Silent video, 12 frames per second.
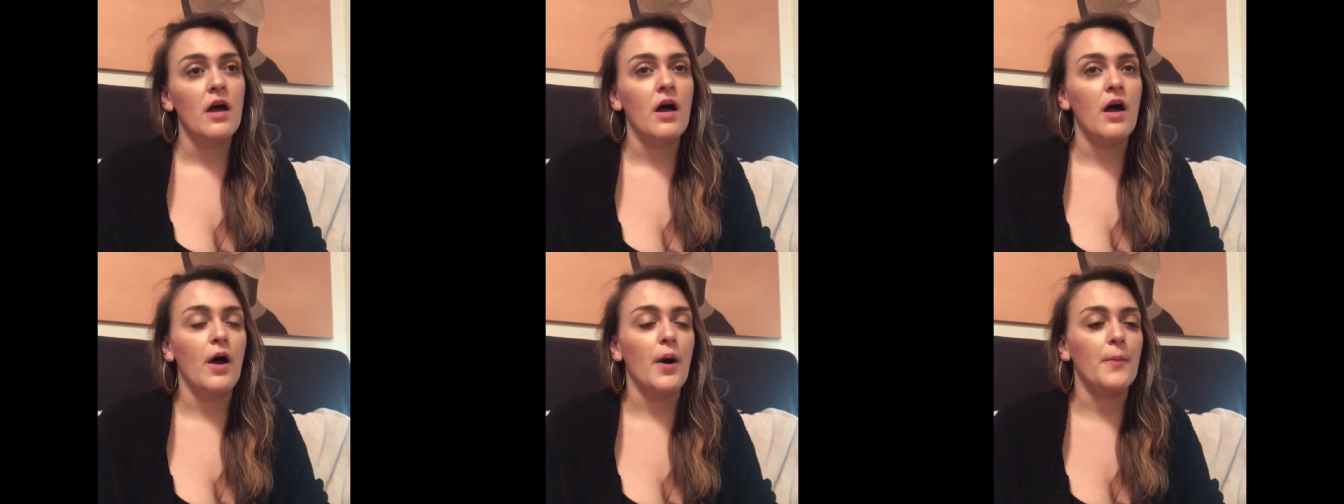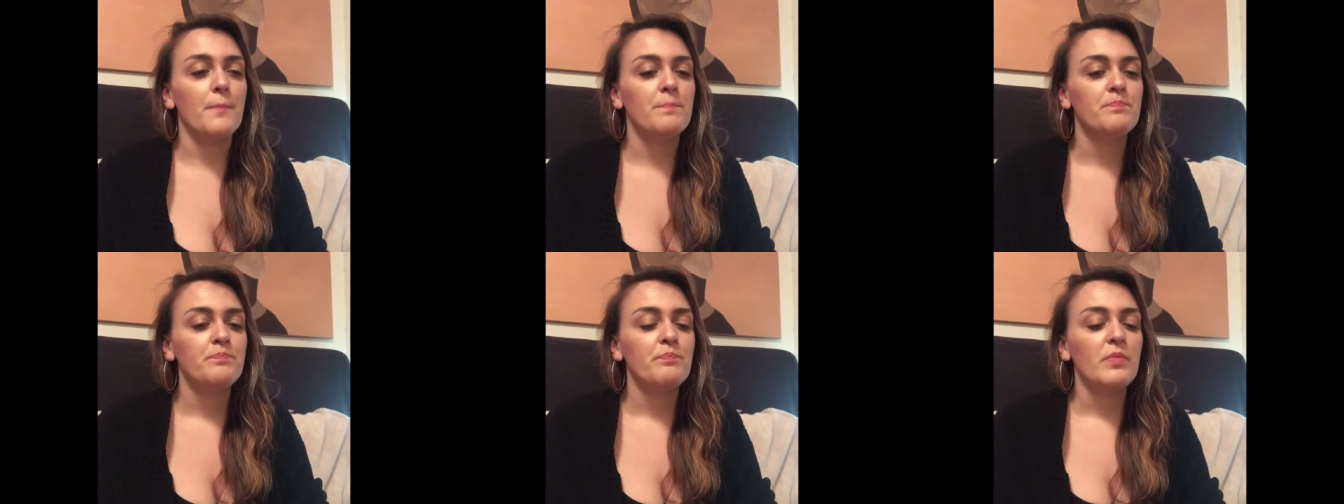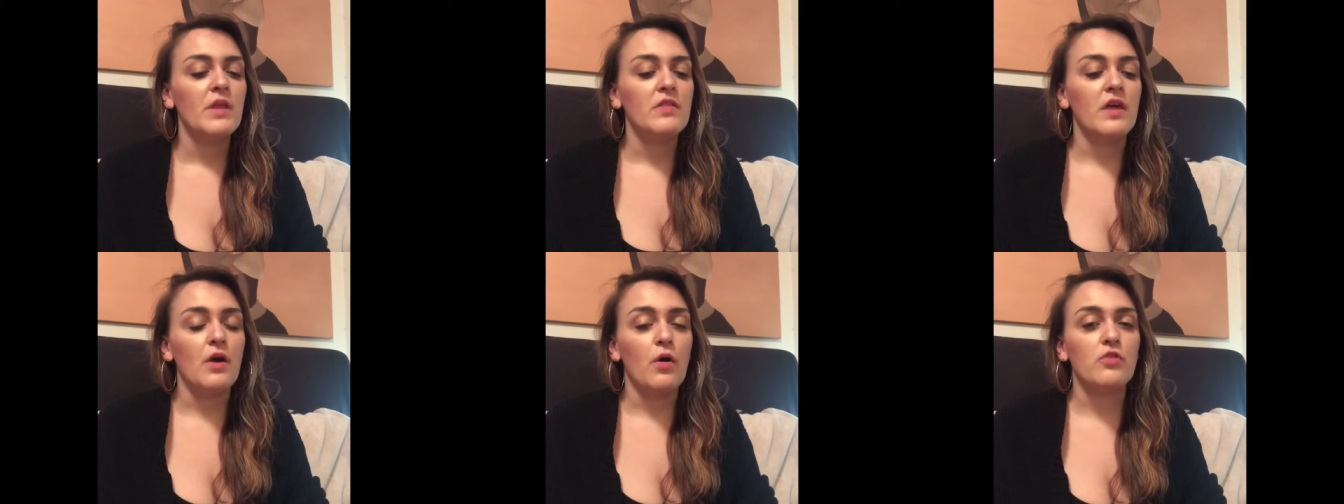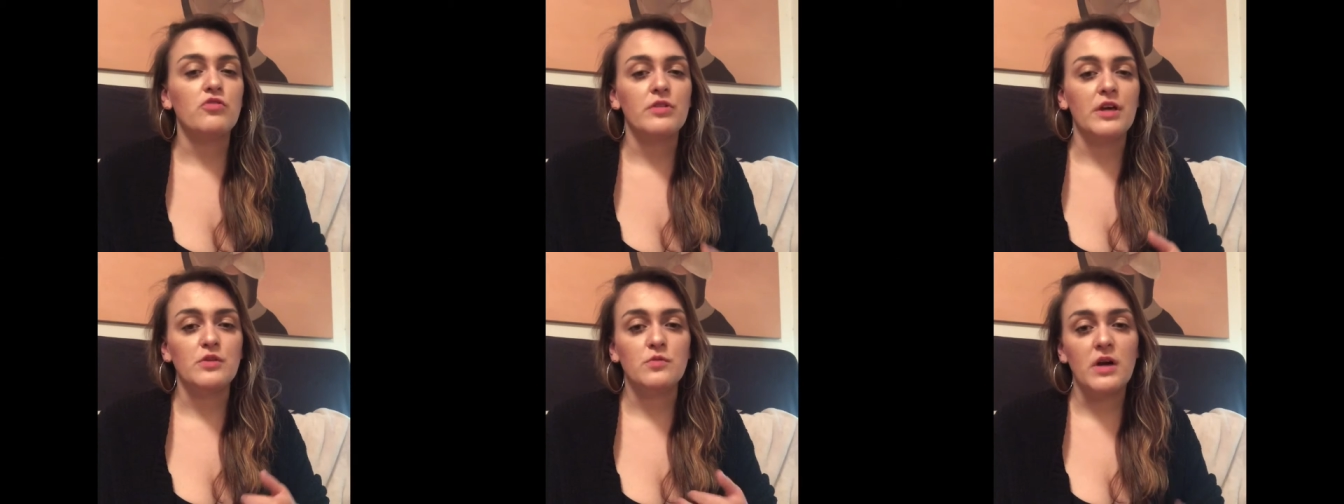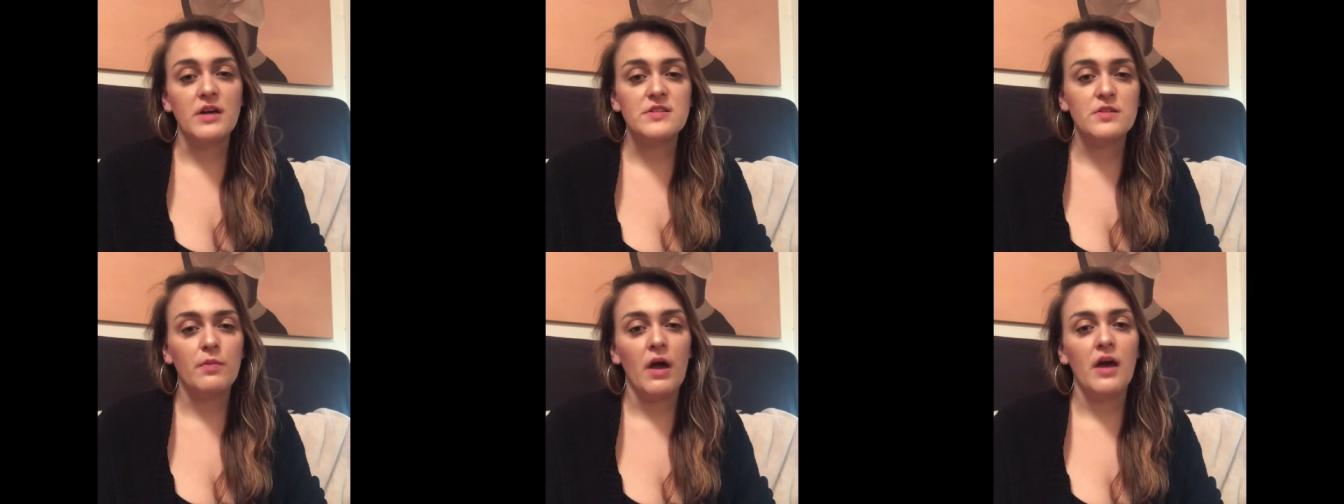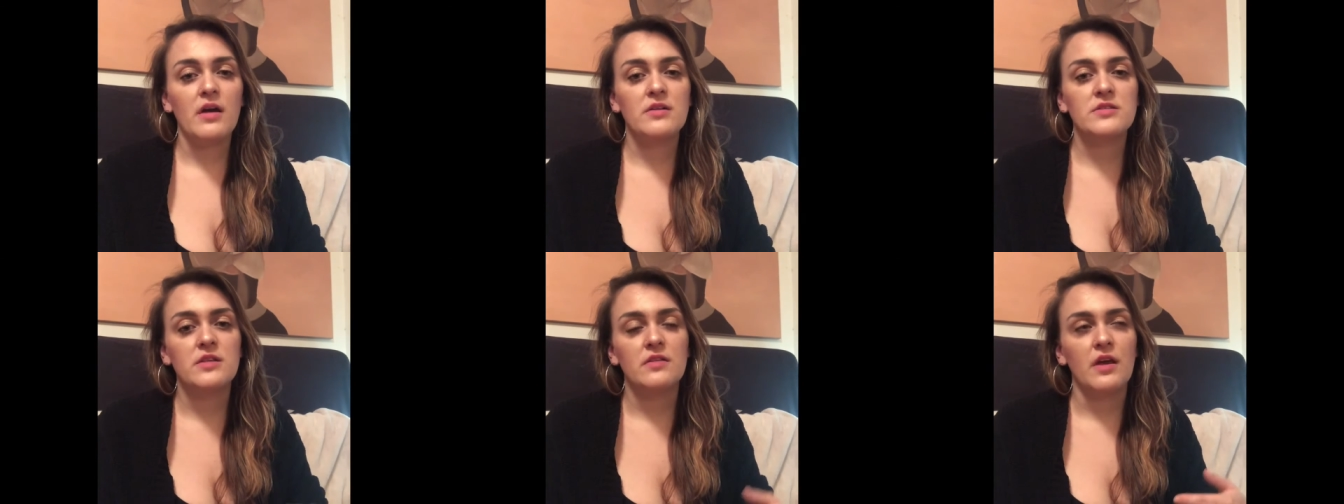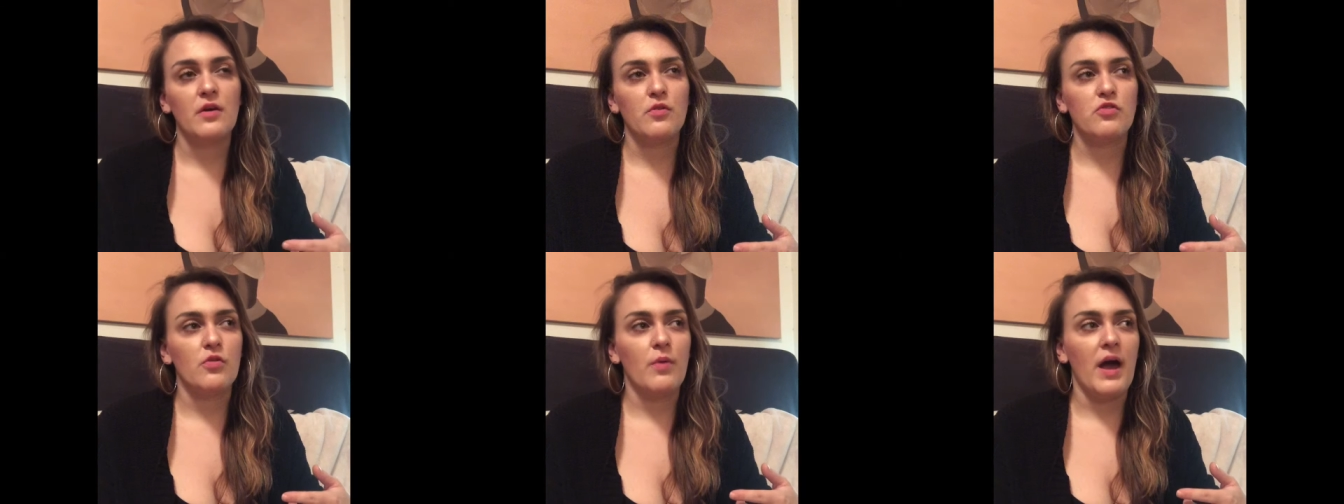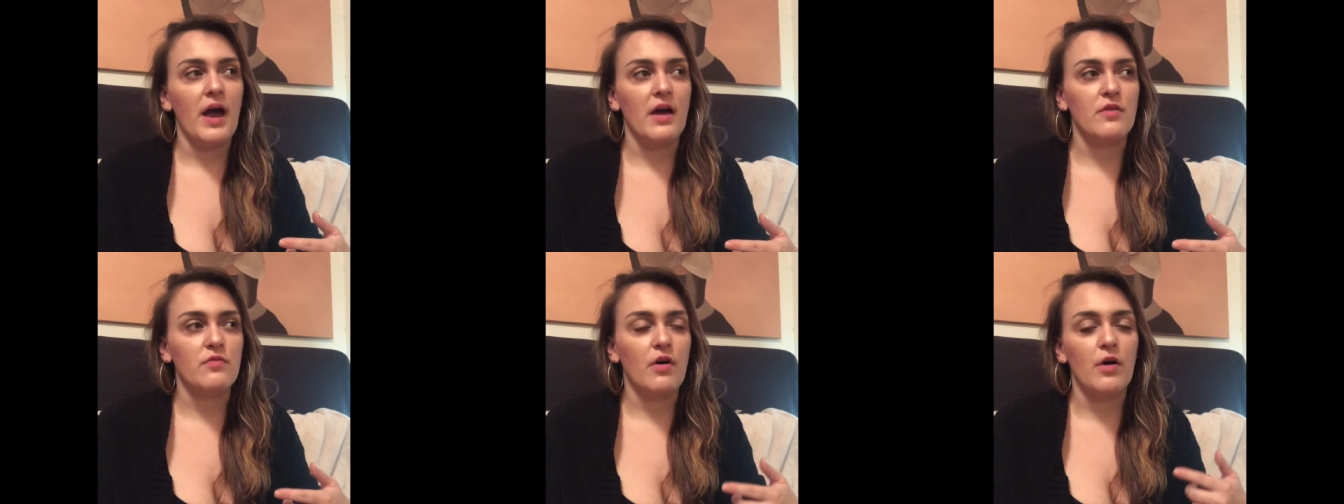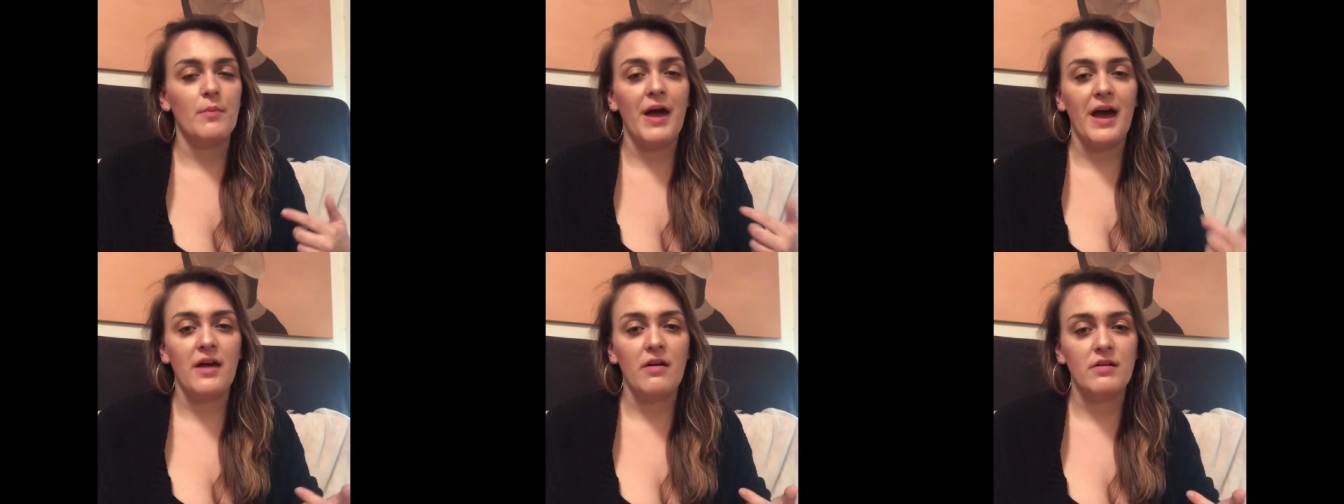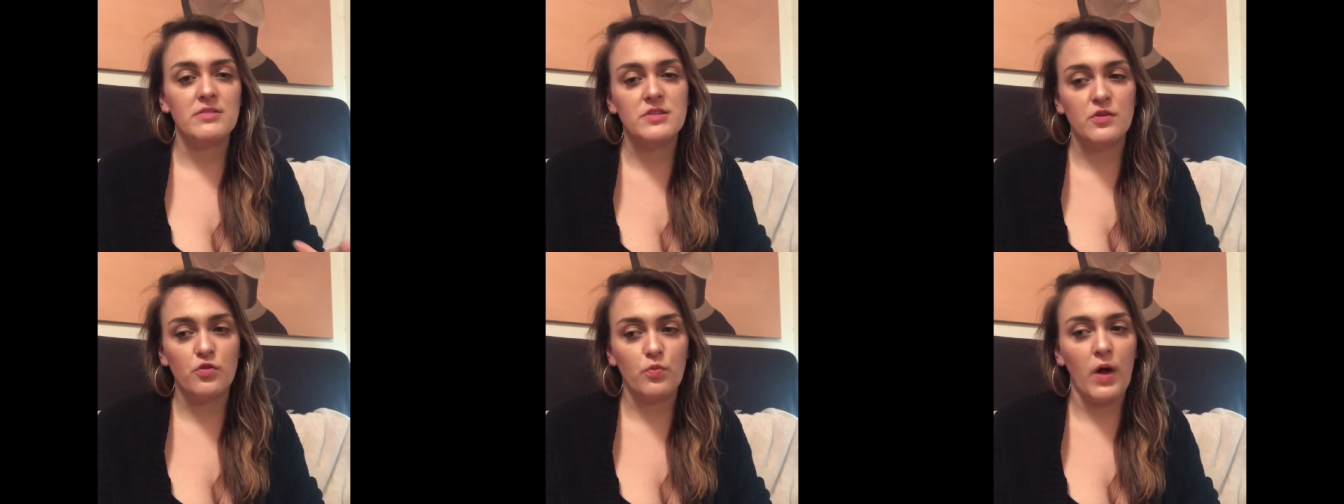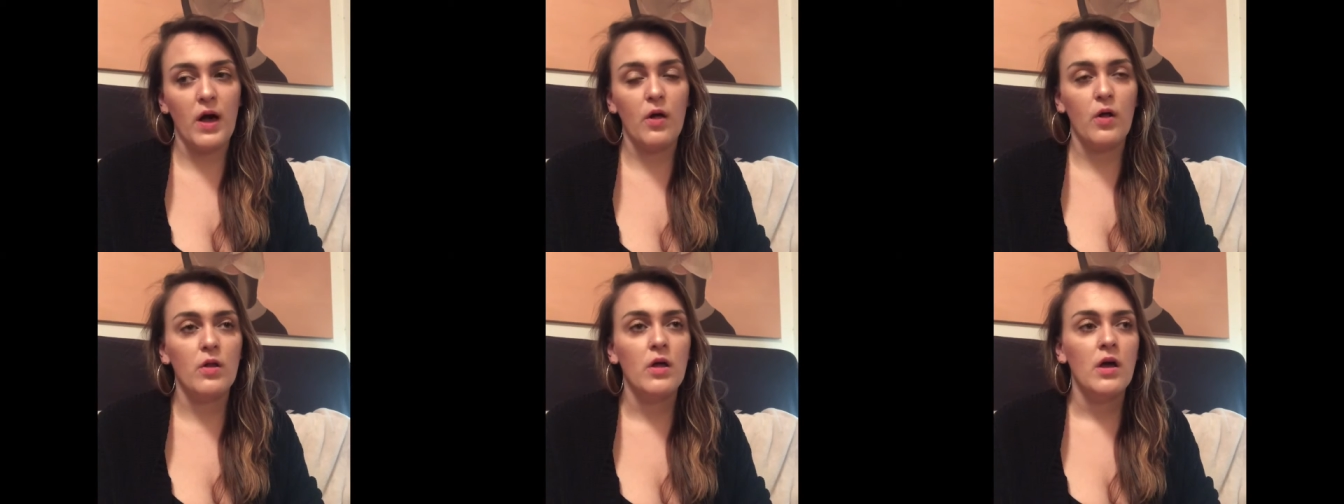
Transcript: Um, they also let you customize. They also have um, add-ons as well.